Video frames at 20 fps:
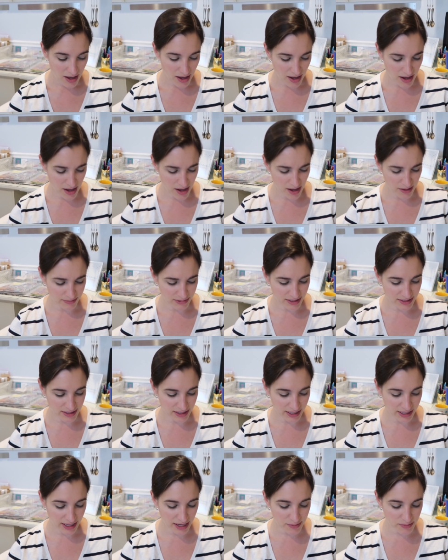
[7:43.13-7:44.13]
Um, let's
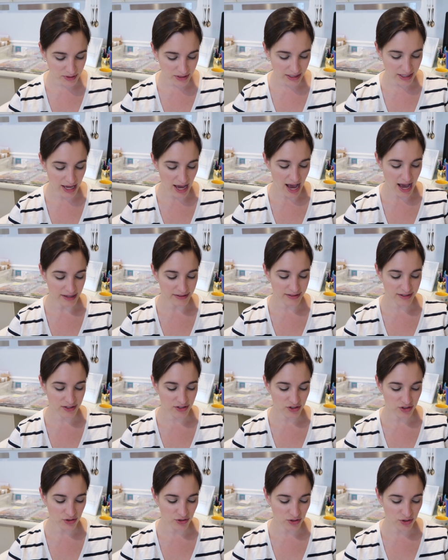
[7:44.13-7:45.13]
see. Kimberly asks,
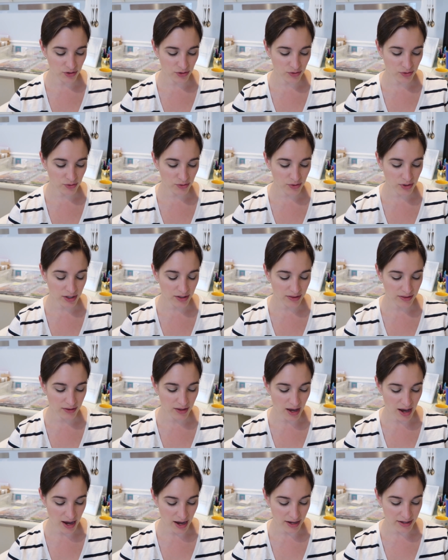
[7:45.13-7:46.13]
do you
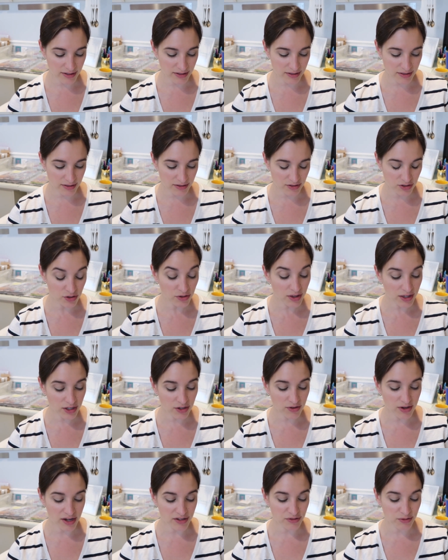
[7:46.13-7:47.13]
guys, do you
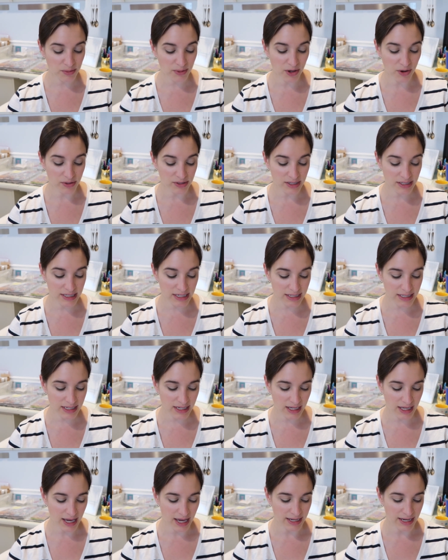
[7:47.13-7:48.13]
think you guys will be going to
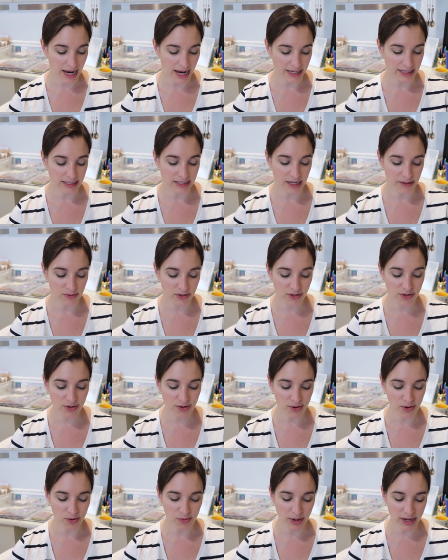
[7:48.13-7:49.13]
Disney again anytime
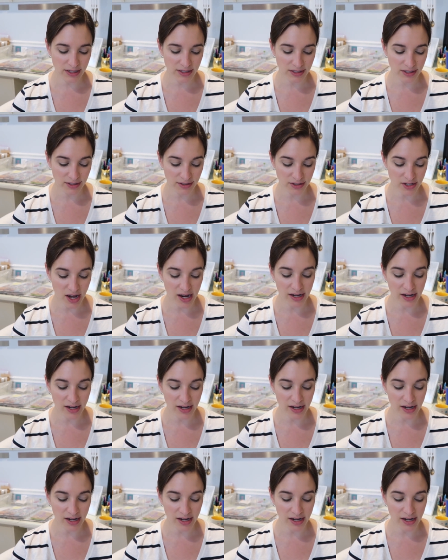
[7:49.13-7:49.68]
soon, or wait till